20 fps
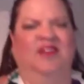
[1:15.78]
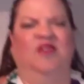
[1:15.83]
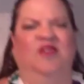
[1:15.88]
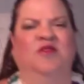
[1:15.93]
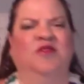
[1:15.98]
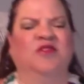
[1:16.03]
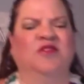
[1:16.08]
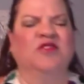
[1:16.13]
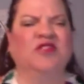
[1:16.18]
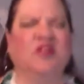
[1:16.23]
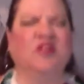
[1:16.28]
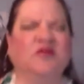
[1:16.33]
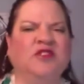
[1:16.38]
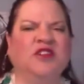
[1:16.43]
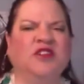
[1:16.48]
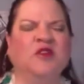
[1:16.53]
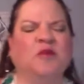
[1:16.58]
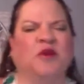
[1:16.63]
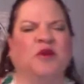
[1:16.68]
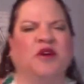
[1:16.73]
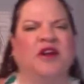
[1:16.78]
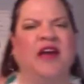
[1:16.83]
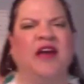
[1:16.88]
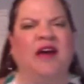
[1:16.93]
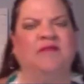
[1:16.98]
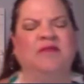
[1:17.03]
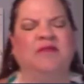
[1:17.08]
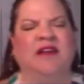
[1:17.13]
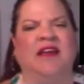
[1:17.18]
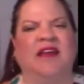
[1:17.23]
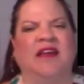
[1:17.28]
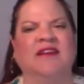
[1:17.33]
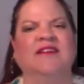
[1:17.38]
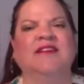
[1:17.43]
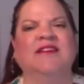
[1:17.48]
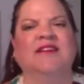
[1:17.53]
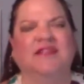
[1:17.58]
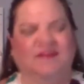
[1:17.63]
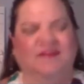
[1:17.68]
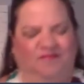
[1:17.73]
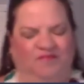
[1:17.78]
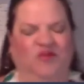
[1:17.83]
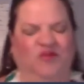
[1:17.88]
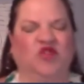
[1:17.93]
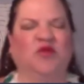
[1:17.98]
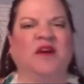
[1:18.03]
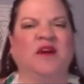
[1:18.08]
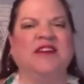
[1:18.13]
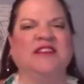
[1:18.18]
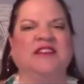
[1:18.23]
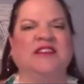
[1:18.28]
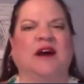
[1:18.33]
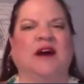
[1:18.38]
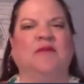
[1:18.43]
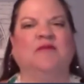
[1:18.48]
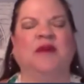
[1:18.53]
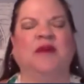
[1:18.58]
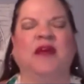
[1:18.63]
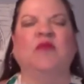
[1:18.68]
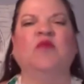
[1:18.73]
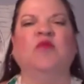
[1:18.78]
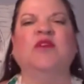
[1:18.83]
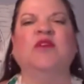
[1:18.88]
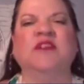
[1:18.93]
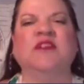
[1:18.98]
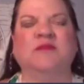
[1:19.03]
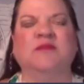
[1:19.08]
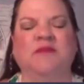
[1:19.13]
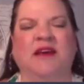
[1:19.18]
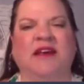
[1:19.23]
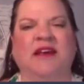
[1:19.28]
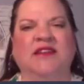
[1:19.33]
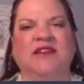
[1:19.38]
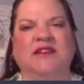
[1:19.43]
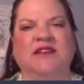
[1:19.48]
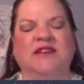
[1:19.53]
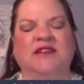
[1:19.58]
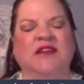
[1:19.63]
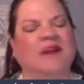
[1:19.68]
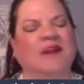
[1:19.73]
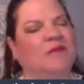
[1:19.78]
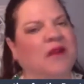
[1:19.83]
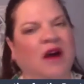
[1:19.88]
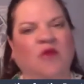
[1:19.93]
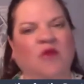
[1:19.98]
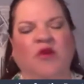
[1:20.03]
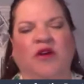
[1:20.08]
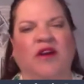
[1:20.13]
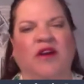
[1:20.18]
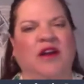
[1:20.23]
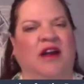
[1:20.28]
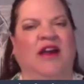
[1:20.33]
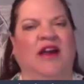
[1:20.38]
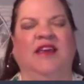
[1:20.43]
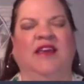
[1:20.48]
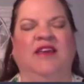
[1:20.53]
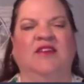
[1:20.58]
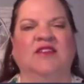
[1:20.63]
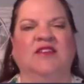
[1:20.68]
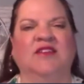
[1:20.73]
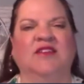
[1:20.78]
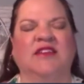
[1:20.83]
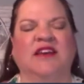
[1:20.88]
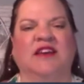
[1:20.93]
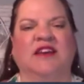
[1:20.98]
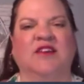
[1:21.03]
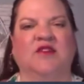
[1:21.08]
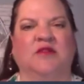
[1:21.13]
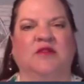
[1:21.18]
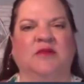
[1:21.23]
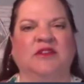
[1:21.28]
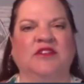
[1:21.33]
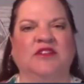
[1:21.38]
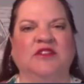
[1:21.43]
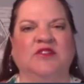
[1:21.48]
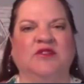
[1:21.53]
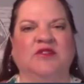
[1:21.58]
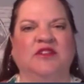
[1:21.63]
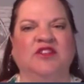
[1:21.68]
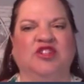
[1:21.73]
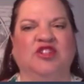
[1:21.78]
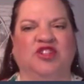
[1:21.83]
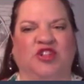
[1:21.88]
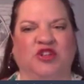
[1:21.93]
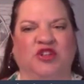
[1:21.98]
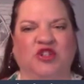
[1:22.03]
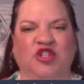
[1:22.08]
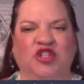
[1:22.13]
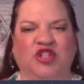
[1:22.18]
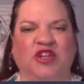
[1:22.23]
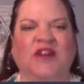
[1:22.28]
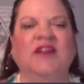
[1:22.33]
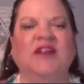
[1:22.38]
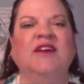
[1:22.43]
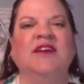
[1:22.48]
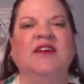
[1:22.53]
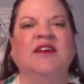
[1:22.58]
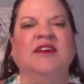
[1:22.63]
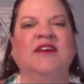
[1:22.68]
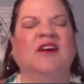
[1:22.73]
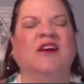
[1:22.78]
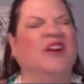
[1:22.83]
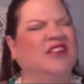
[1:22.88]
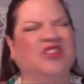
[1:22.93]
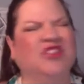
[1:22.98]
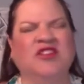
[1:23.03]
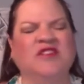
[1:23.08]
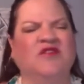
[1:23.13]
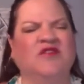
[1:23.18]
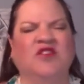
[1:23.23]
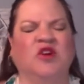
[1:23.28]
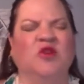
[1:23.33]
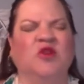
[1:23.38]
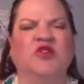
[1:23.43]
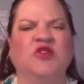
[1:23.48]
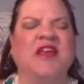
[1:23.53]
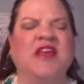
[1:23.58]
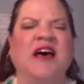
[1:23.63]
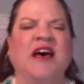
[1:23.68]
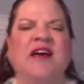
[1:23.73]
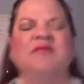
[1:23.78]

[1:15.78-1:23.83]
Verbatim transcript: there's no Dilbert happening dressed up, but I will admit that I'm not wearing high heels like I normally do at church. I shouldn't have told you that.